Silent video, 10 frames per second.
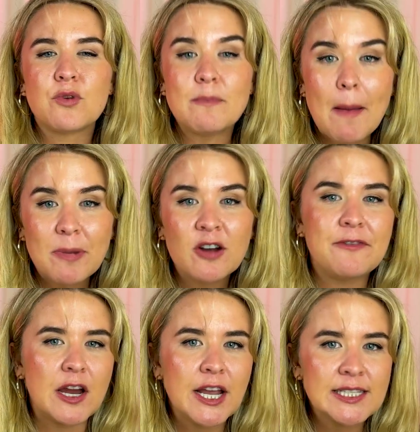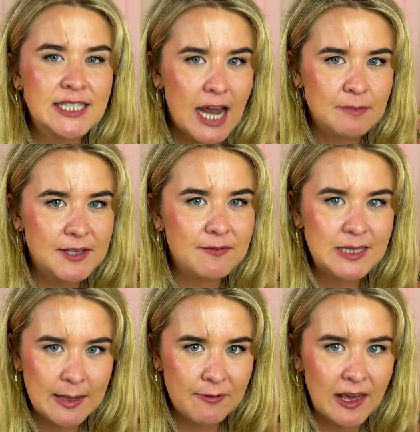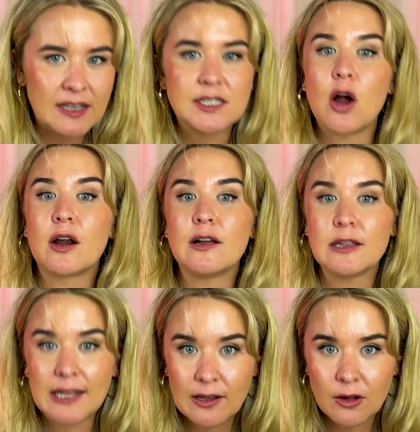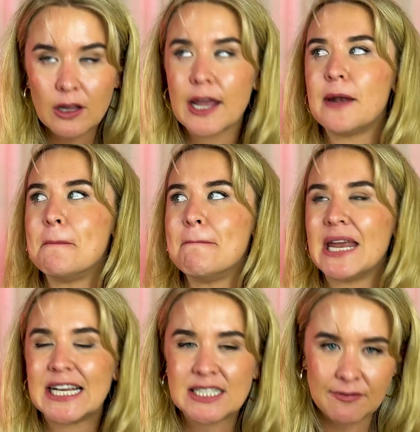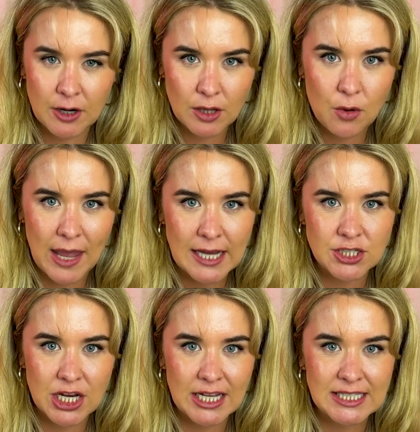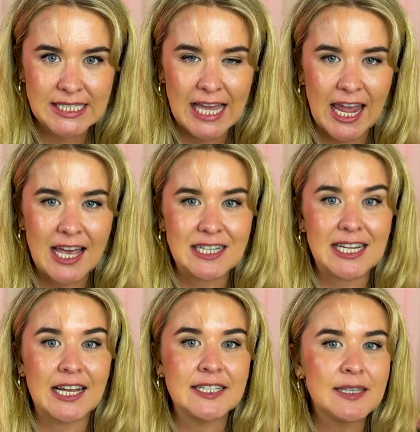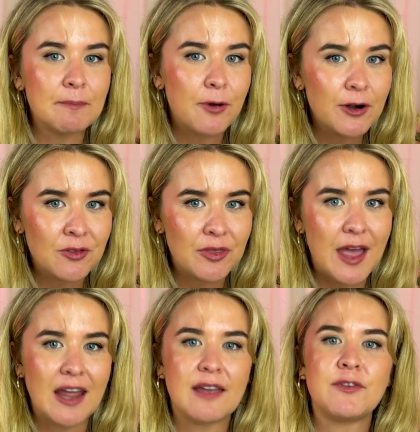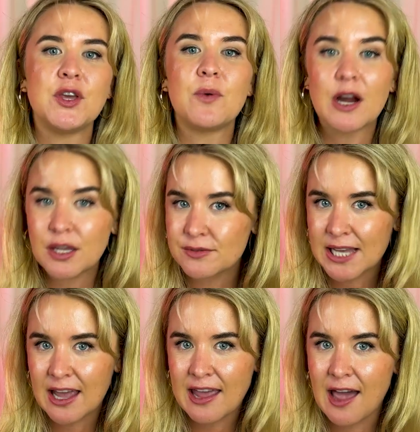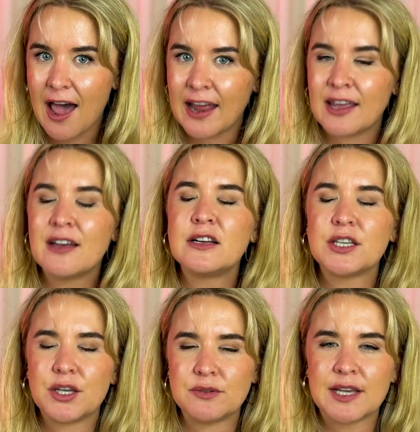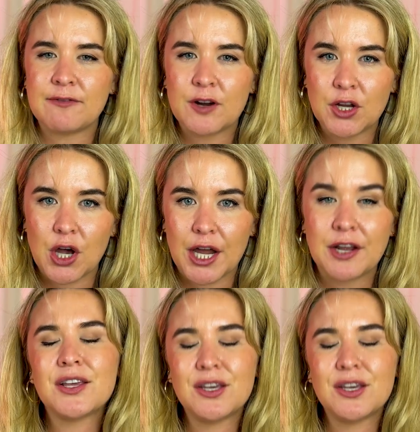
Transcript: Remember, various types of deepfakes are illegal in many different locations, and it is important that if you are using AI, Use it for good.